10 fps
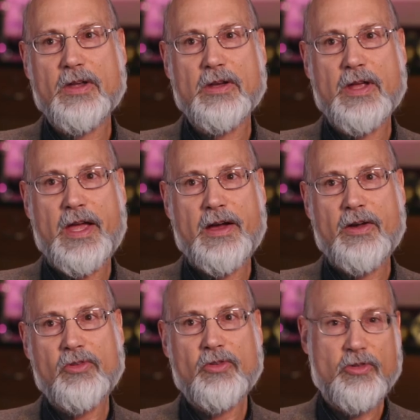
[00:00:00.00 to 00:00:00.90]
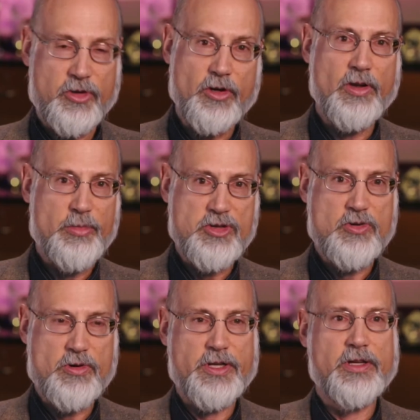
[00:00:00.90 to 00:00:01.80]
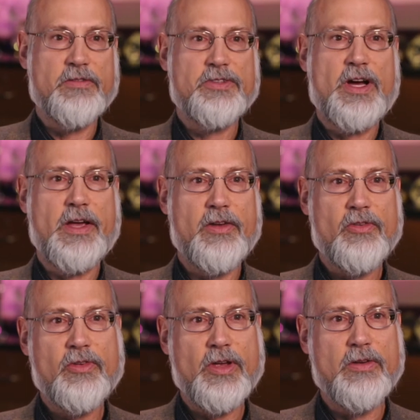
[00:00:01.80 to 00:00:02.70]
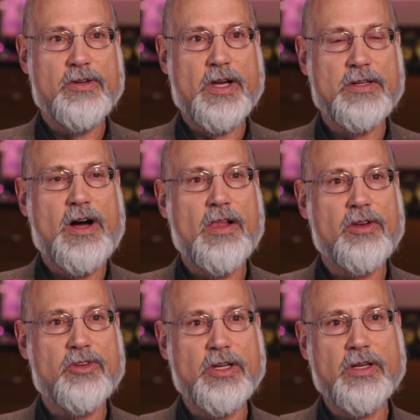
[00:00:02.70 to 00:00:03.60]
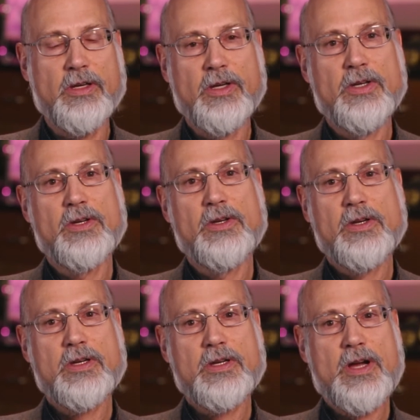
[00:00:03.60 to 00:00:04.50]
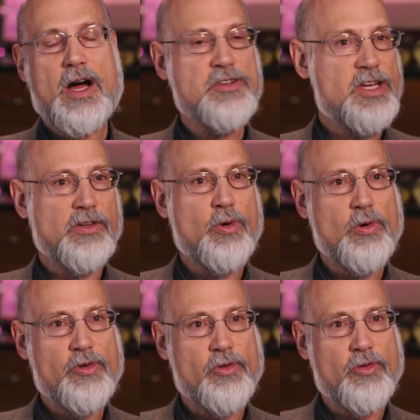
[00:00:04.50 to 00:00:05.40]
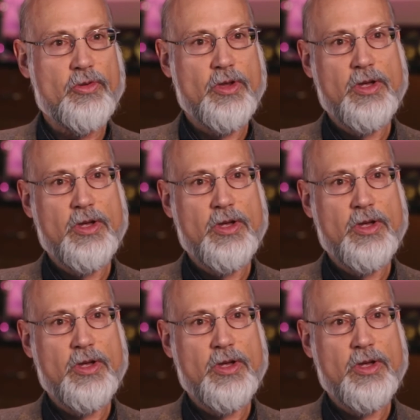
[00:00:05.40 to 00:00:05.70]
it has still a majority of science and technology content courses.